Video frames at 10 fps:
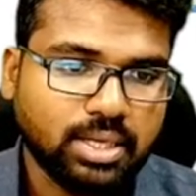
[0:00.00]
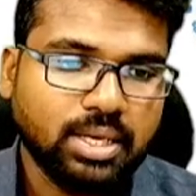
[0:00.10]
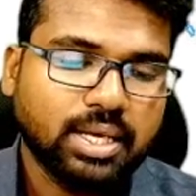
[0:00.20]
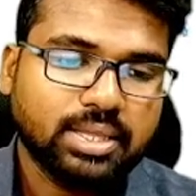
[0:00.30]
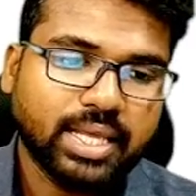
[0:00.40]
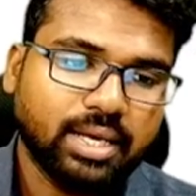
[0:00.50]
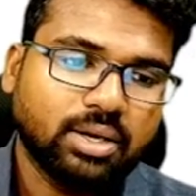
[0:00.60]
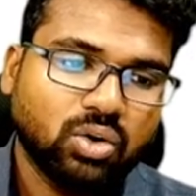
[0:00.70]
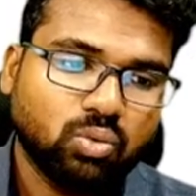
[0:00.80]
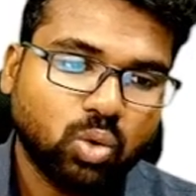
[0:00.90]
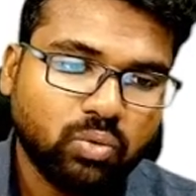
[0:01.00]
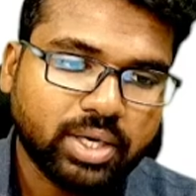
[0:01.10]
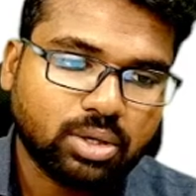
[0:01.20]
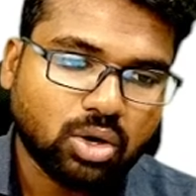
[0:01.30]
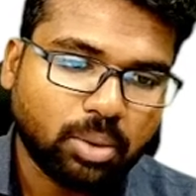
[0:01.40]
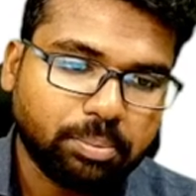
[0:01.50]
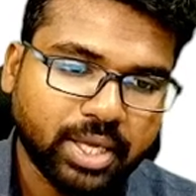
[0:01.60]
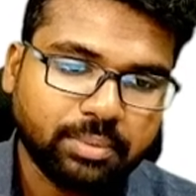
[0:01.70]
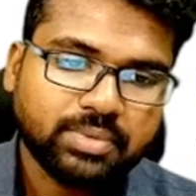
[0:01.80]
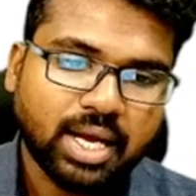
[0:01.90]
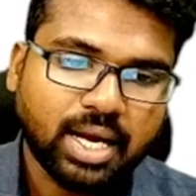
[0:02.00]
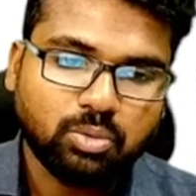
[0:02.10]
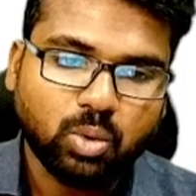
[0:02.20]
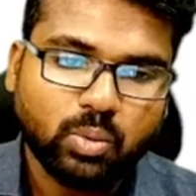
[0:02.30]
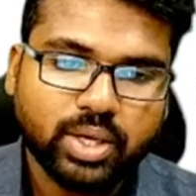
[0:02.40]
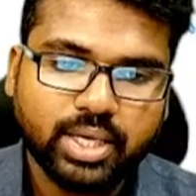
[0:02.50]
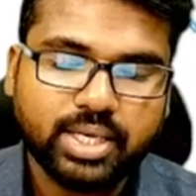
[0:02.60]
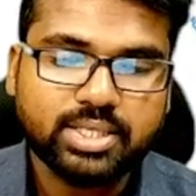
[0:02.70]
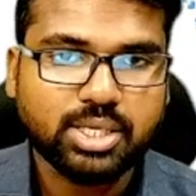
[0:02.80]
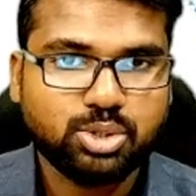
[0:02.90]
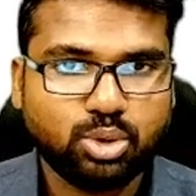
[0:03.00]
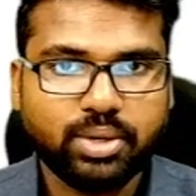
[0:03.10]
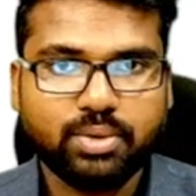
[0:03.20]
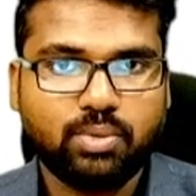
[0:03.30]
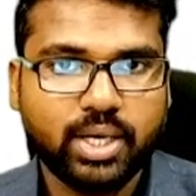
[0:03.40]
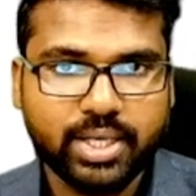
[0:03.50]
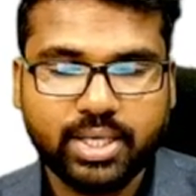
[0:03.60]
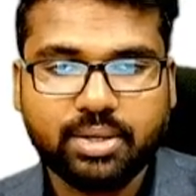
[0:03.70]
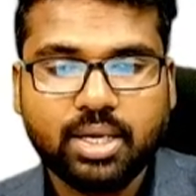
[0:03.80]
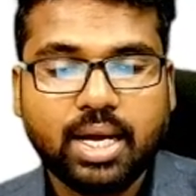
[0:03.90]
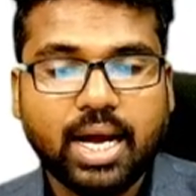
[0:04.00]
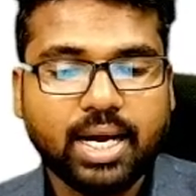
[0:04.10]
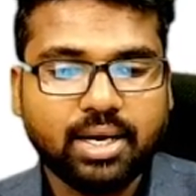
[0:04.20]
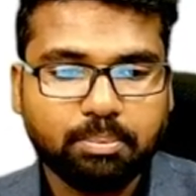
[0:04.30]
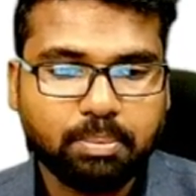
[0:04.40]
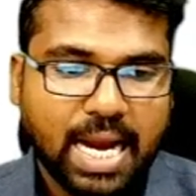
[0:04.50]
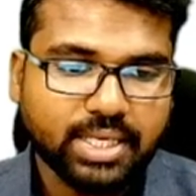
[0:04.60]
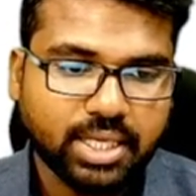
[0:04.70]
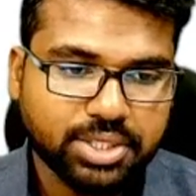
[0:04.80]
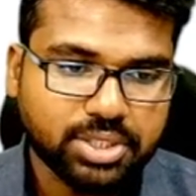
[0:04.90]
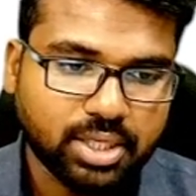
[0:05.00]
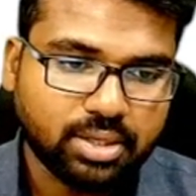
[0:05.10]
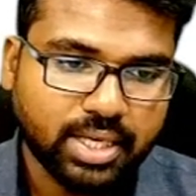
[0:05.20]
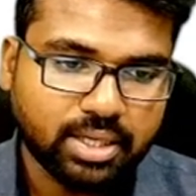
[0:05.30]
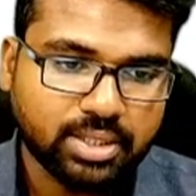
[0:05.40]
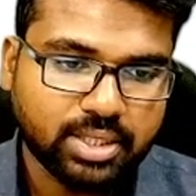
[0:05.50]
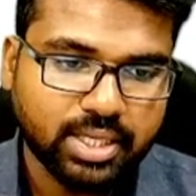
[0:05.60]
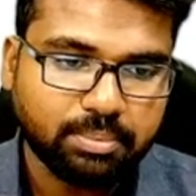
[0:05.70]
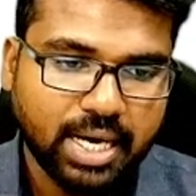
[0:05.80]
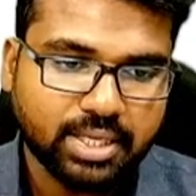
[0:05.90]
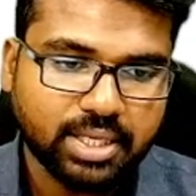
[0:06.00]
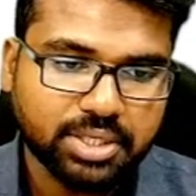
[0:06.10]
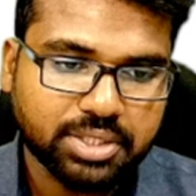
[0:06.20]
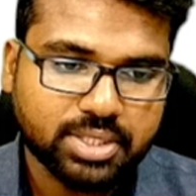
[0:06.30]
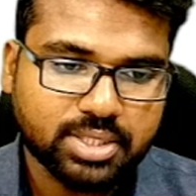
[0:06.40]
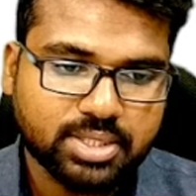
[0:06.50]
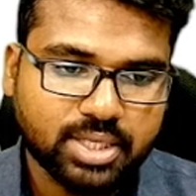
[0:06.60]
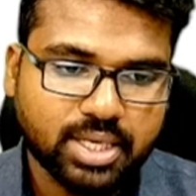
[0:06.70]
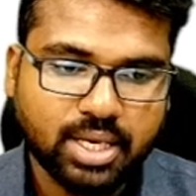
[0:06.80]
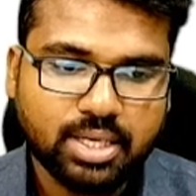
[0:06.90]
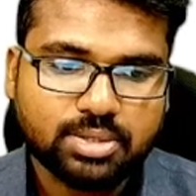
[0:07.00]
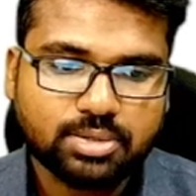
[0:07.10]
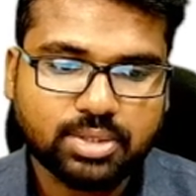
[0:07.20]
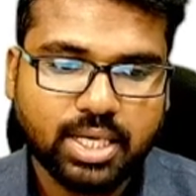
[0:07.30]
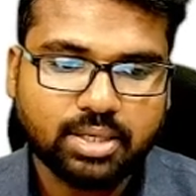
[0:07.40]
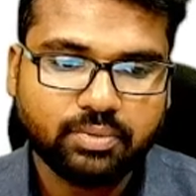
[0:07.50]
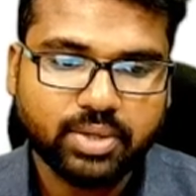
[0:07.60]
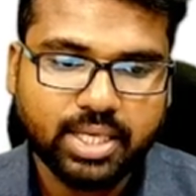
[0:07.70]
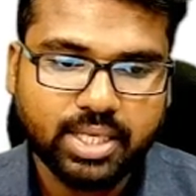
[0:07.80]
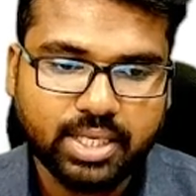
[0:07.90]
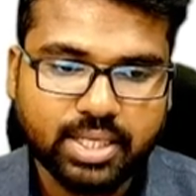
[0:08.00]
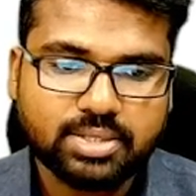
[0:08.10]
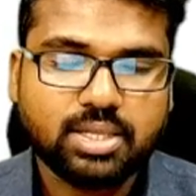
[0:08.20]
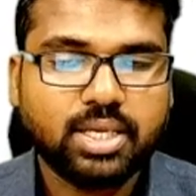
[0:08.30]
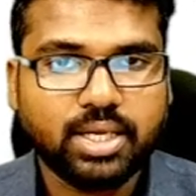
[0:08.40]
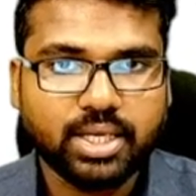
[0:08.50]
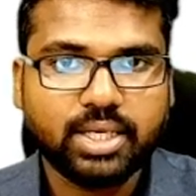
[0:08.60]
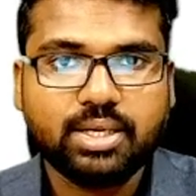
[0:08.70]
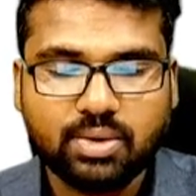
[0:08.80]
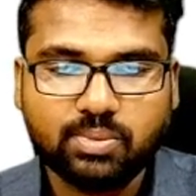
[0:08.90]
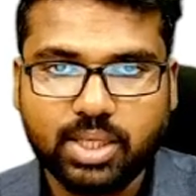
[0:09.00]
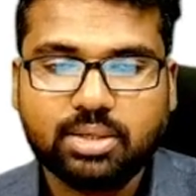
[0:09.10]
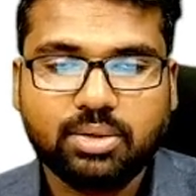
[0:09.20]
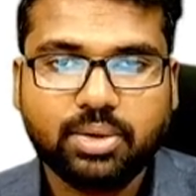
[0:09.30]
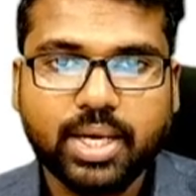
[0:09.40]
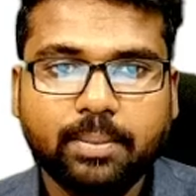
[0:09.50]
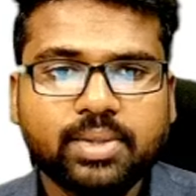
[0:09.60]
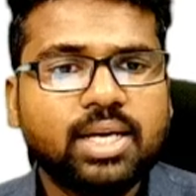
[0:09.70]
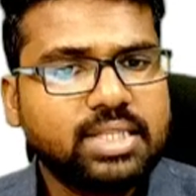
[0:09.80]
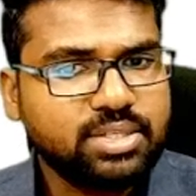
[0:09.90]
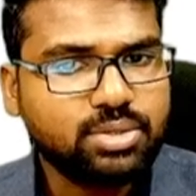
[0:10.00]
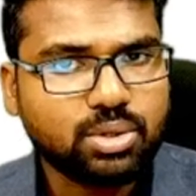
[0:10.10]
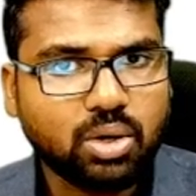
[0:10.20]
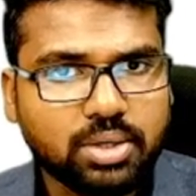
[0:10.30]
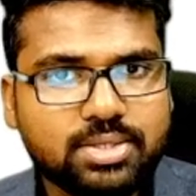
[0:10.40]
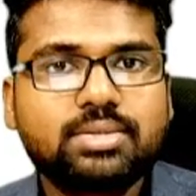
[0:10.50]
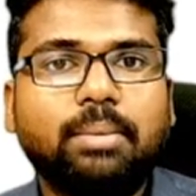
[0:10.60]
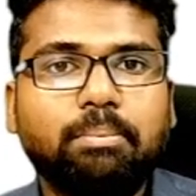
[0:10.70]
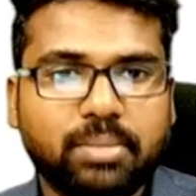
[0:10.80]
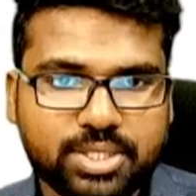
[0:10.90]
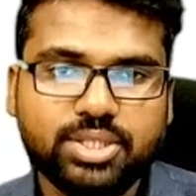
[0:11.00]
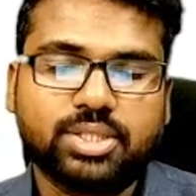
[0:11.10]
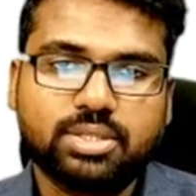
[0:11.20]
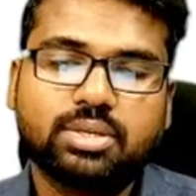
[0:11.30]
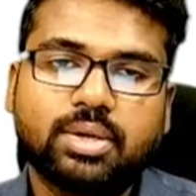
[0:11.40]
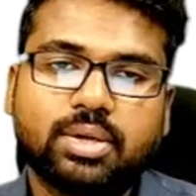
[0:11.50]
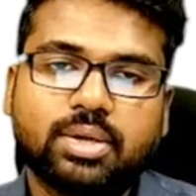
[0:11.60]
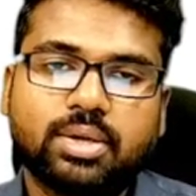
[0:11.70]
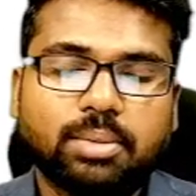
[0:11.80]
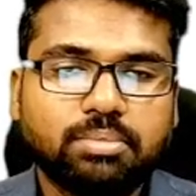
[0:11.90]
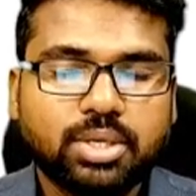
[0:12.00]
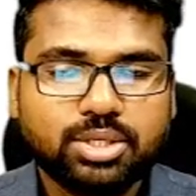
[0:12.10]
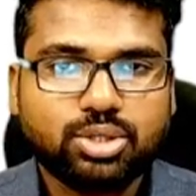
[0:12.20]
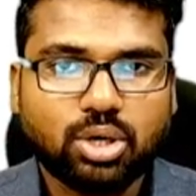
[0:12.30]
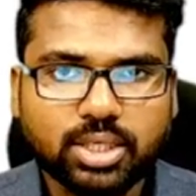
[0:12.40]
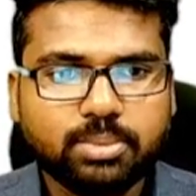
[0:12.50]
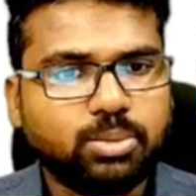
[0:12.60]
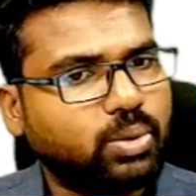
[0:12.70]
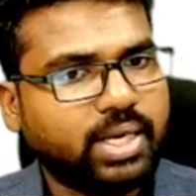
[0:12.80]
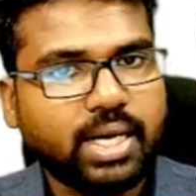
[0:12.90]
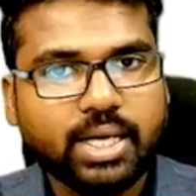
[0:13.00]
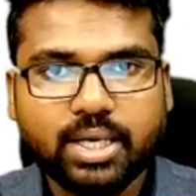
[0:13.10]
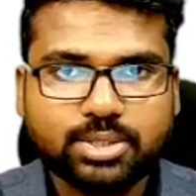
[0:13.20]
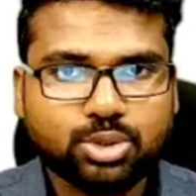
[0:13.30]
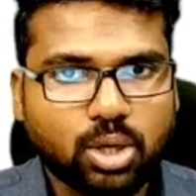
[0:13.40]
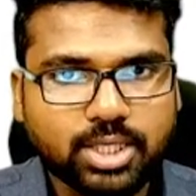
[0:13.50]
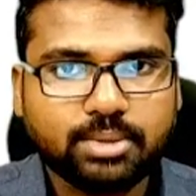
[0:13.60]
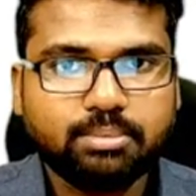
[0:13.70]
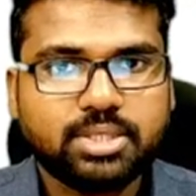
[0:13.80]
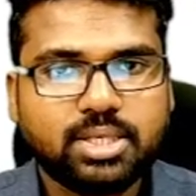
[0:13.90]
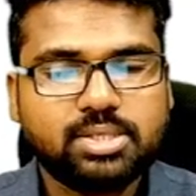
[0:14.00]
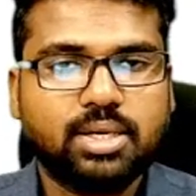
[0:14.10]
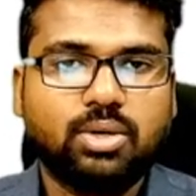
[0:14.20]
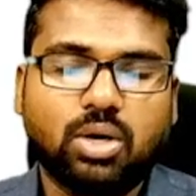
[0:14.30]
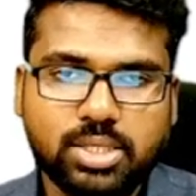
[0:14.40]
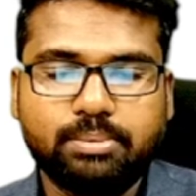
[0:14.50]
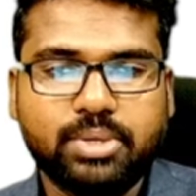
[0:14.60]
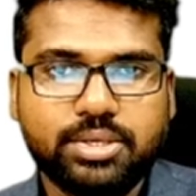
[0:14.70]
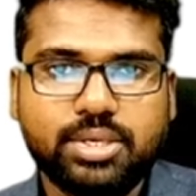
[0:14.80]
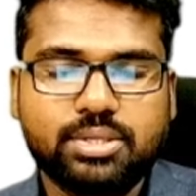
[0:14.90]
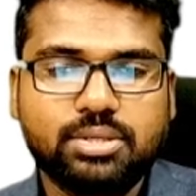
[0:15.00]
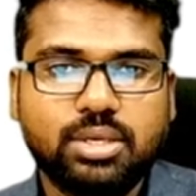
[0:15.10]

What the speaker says: Then overcropping and overgrazing should be avoided, and plantation like tree plantations, etc., so that we can increase the green cover. Okay, these are all some measures, some short term, you can write it as short term measures and long term measures.